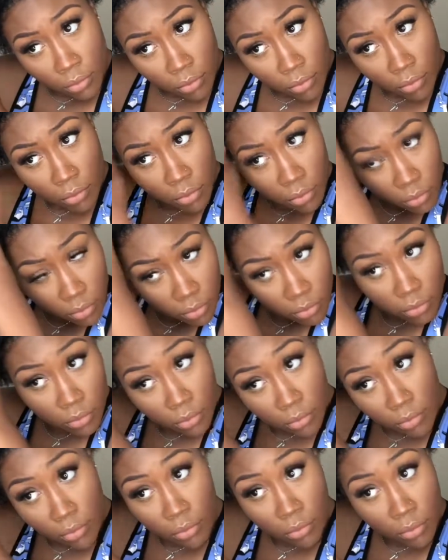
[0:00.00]
So
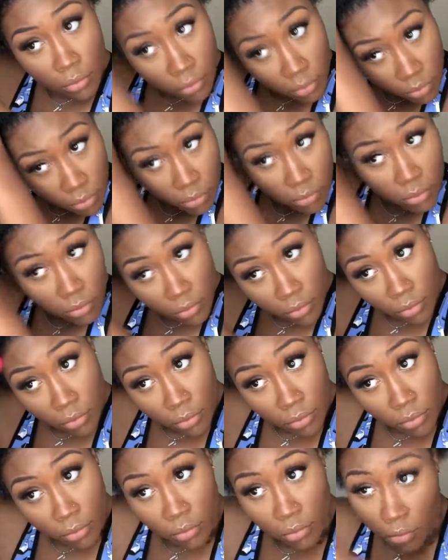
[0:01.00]
I'm just combing
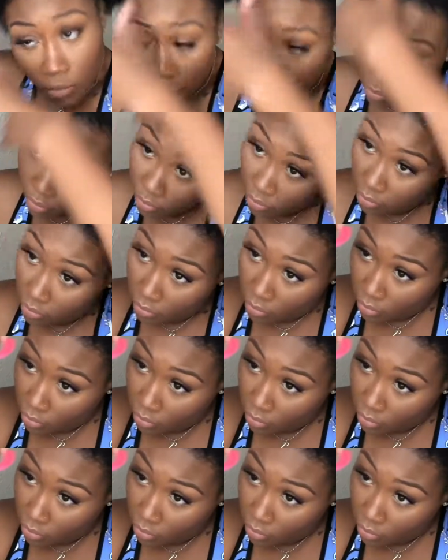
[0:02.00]
out my hair